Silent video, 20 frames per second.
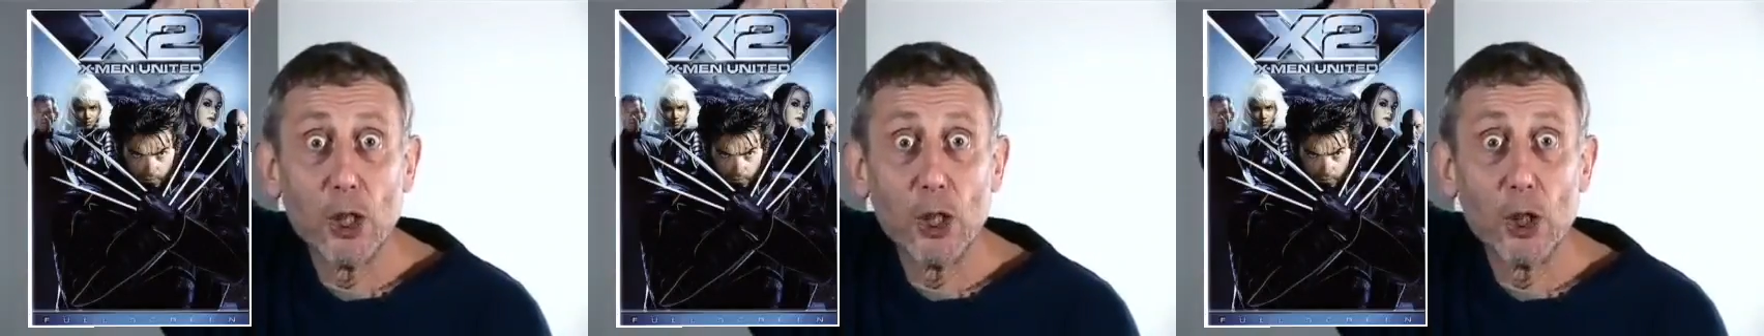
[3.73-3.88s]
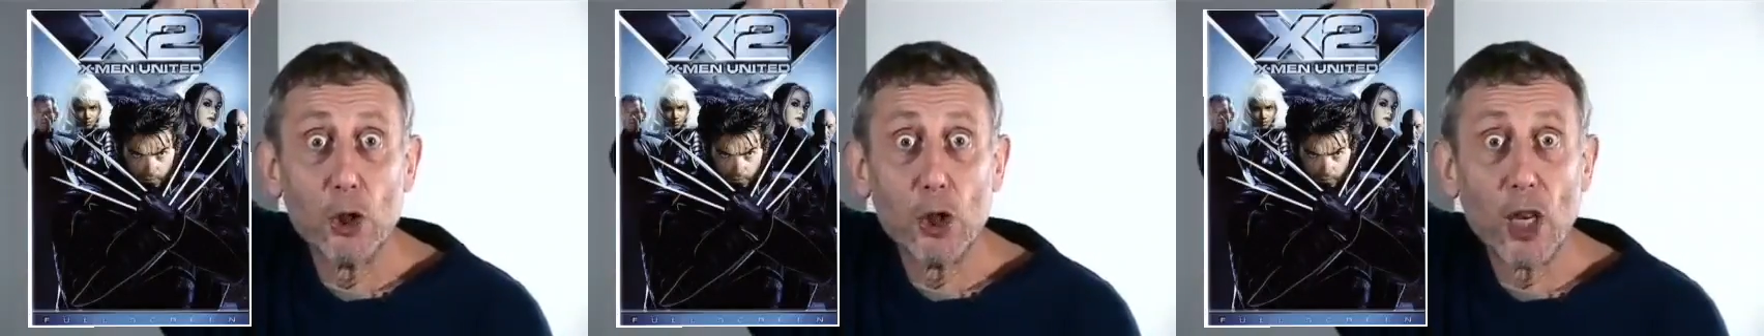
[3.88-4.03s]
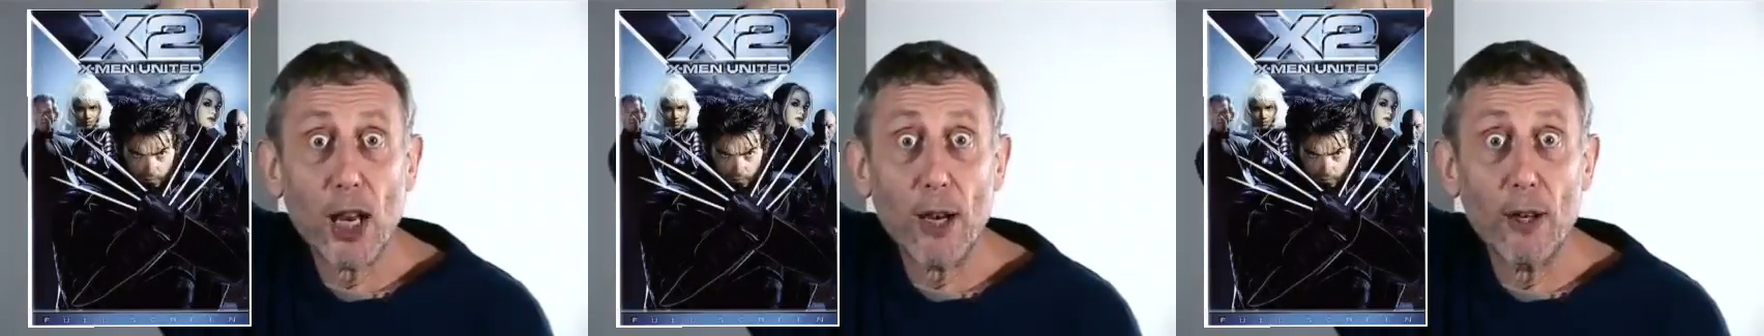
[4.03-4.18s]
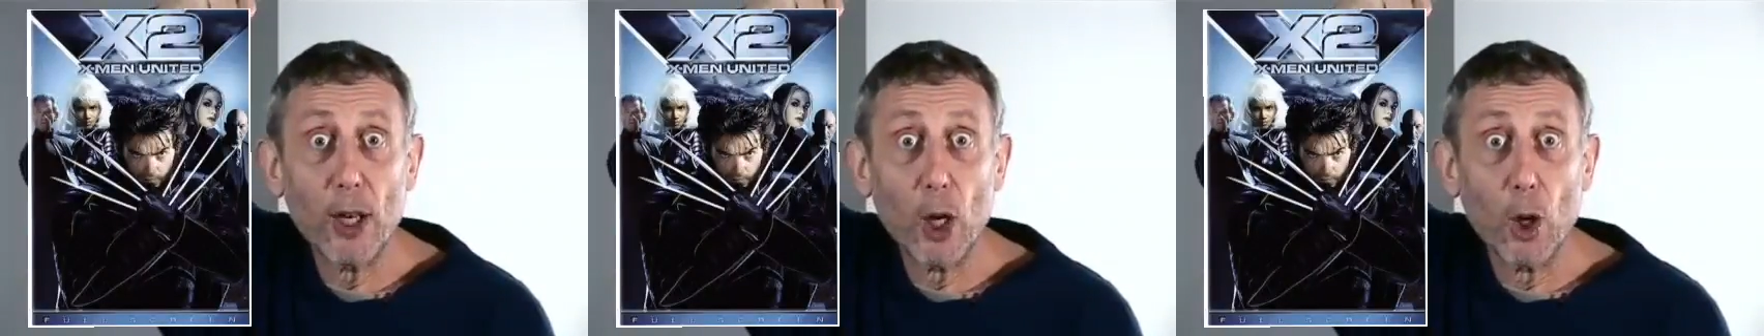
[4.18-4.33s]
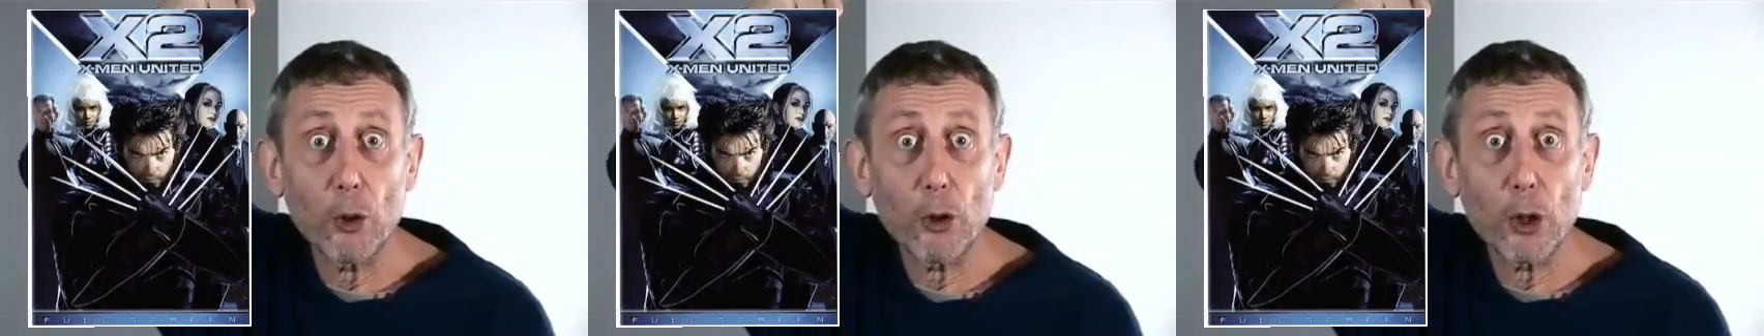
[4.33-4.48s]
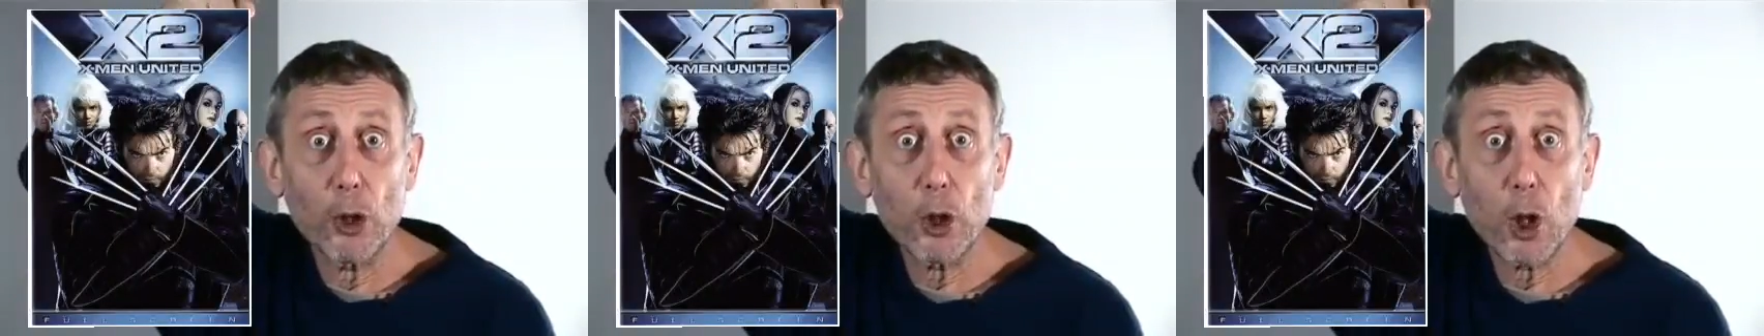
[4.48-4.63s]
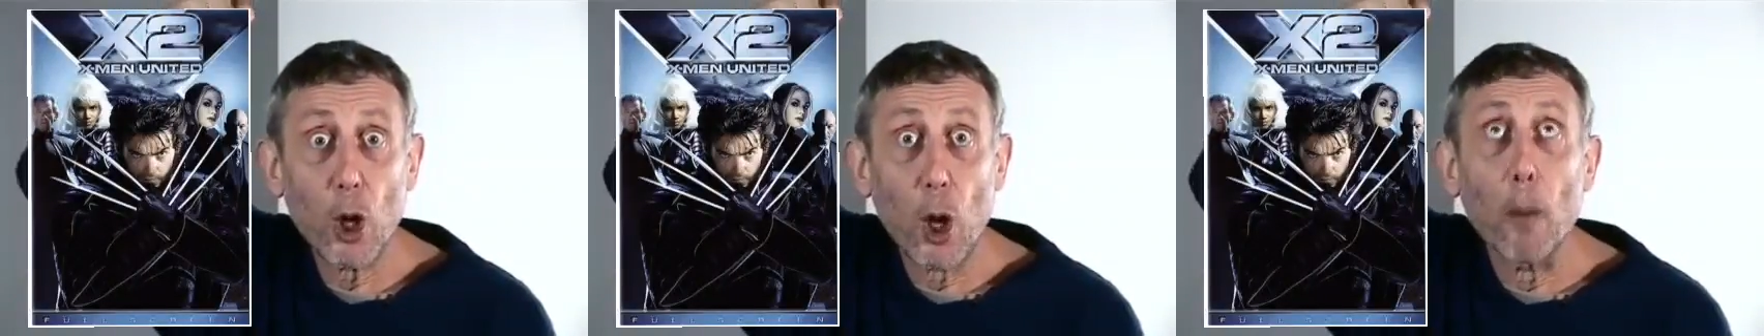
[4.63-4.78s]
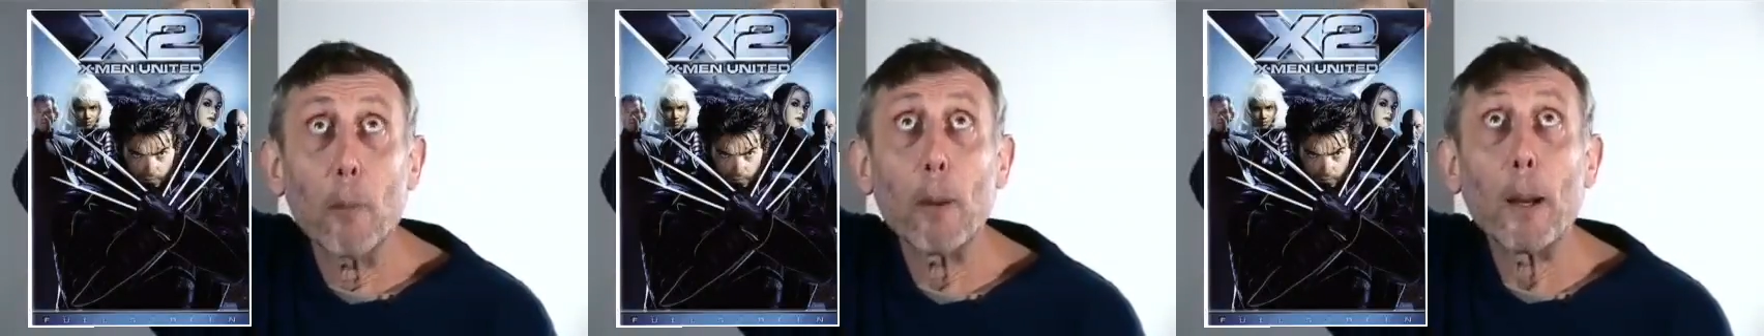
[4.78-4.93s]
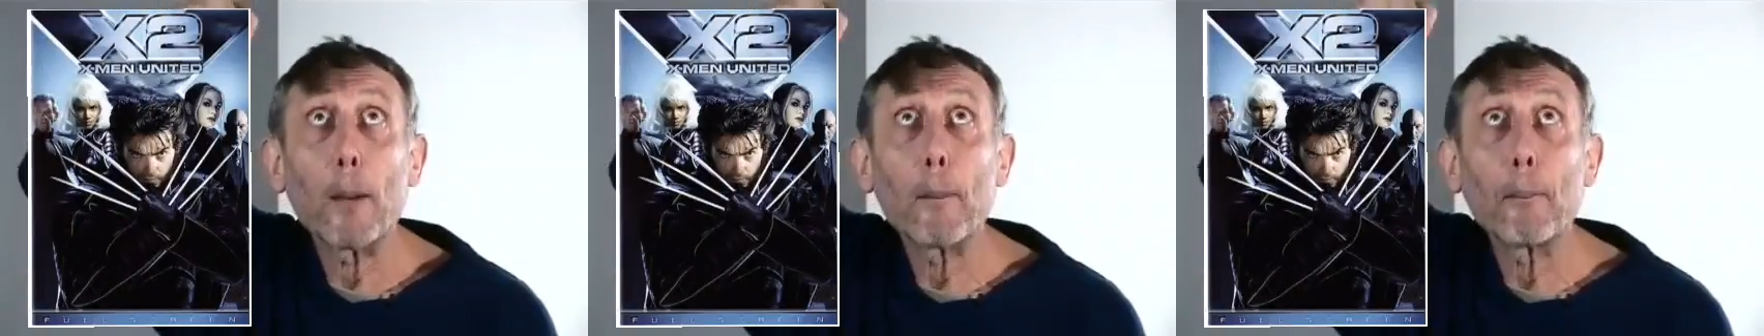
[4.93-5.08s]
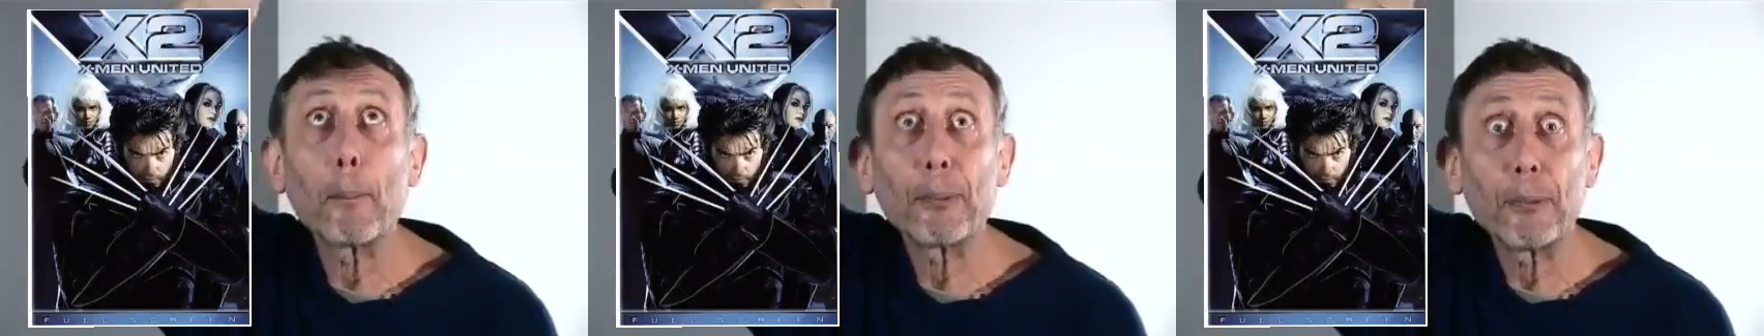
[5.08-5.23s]
to the cherry on the
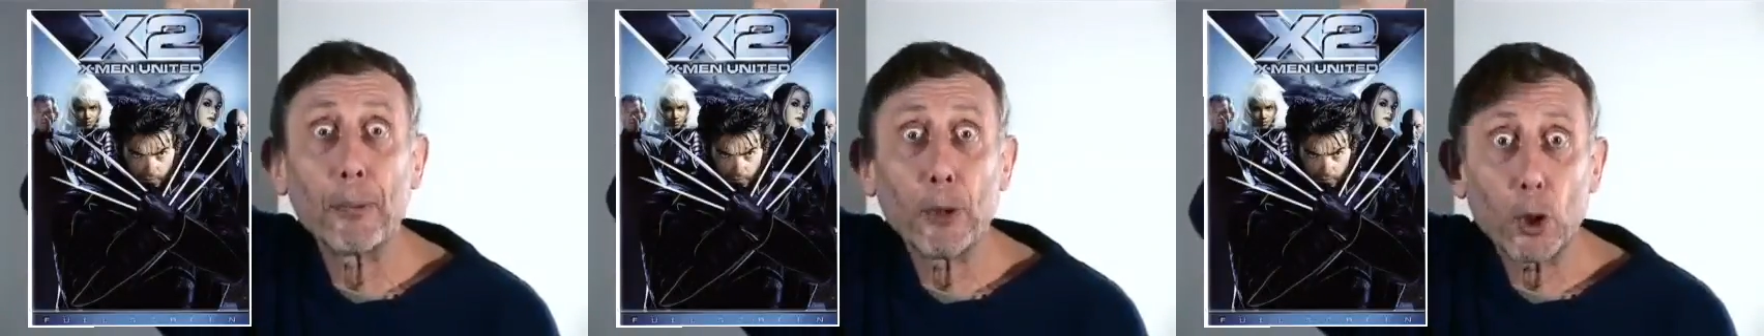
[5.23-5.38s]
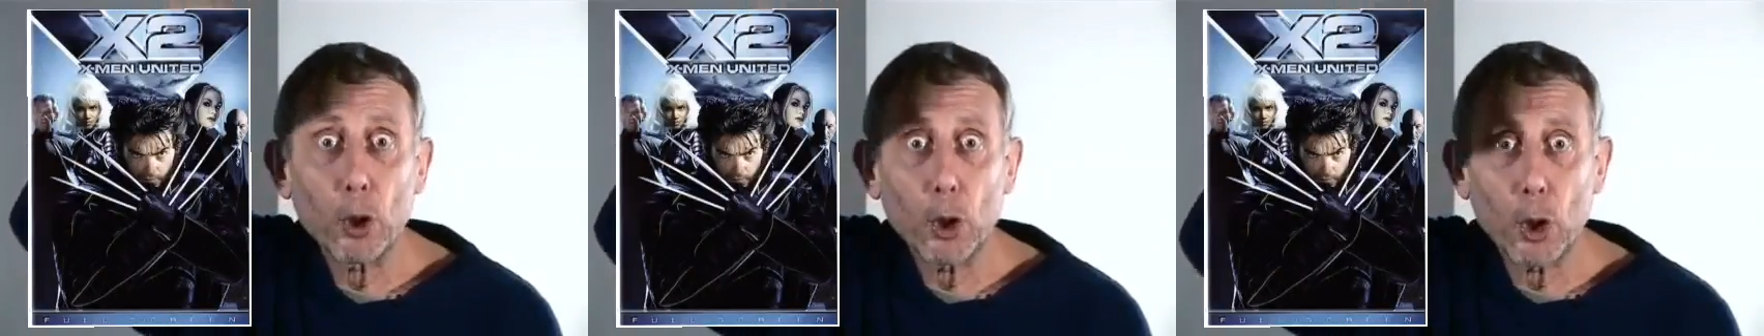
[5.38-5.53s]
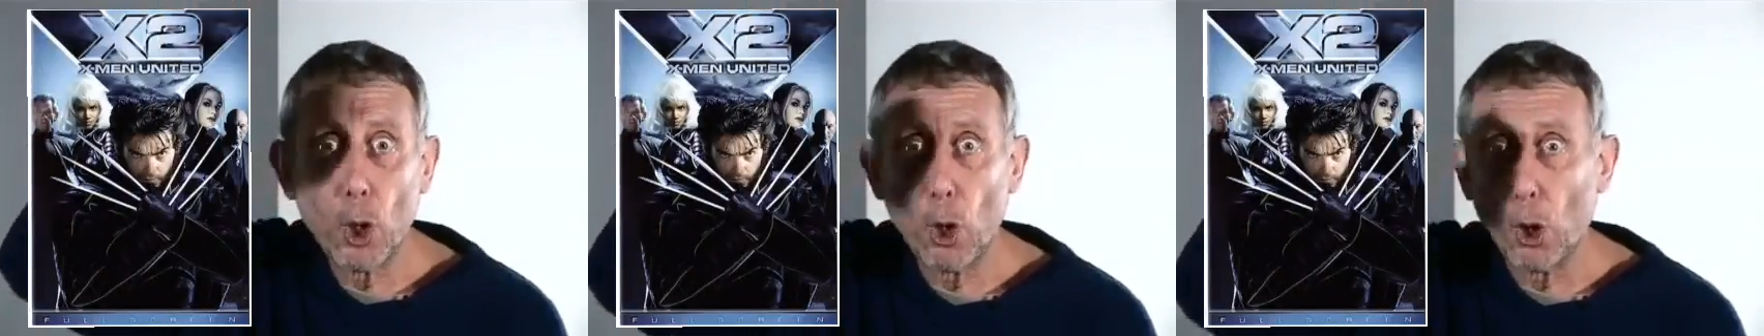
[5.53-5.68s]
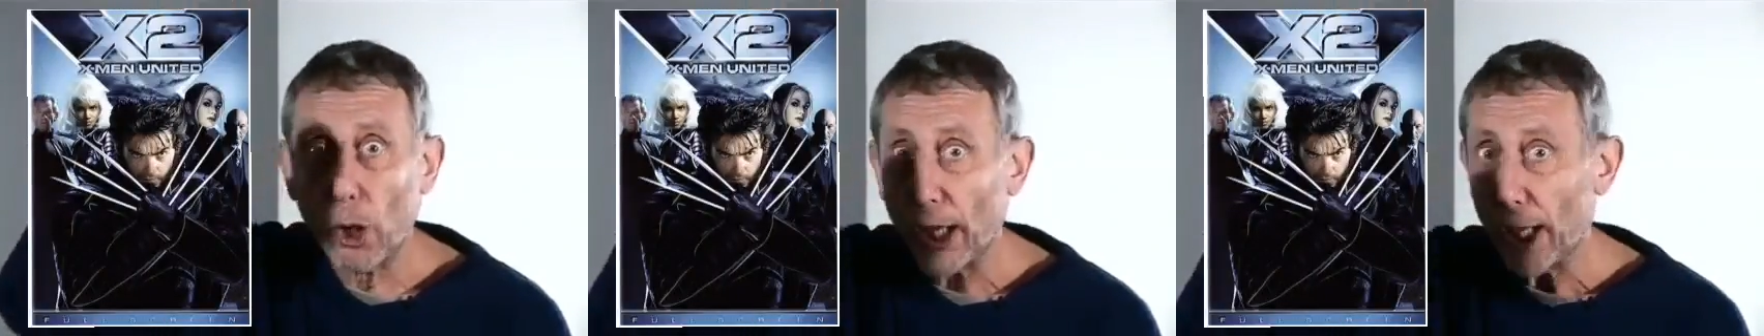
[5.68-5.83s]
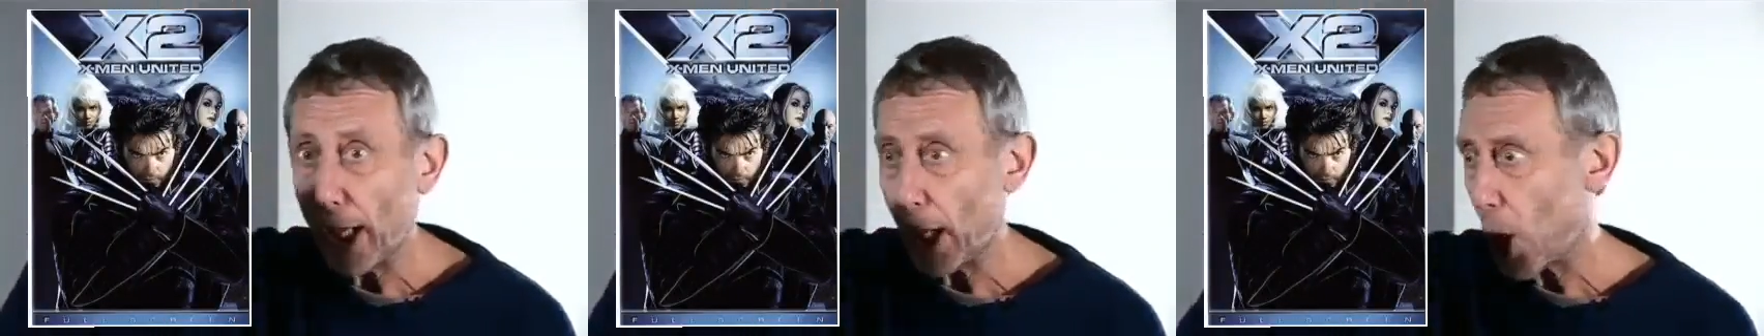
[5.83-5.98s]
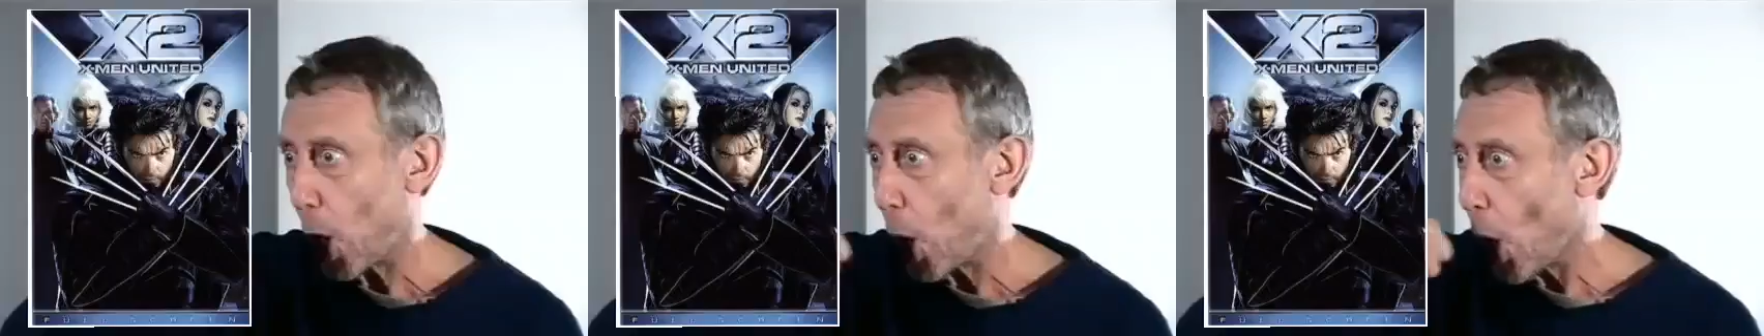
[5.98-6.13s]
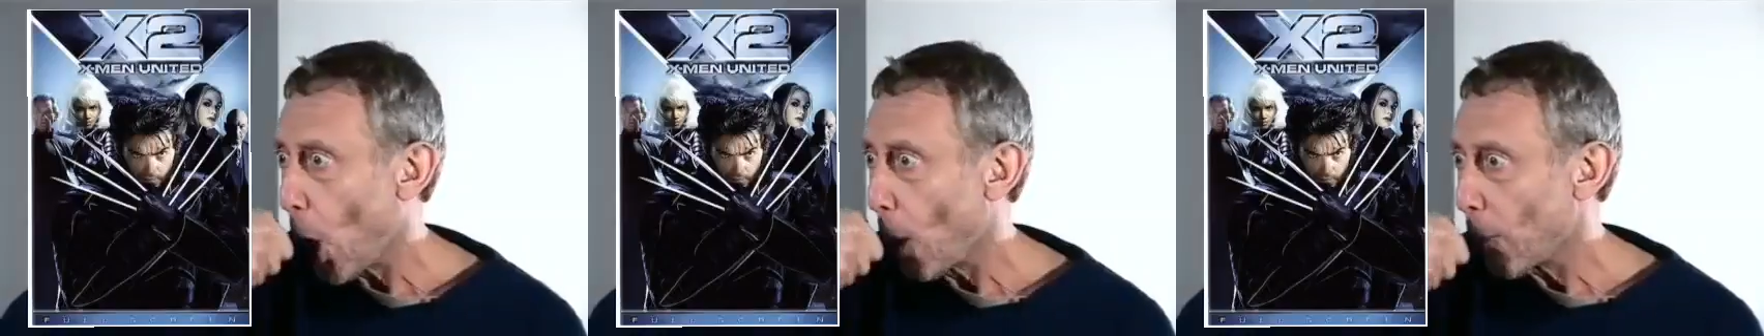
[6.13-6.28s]
top. Got it.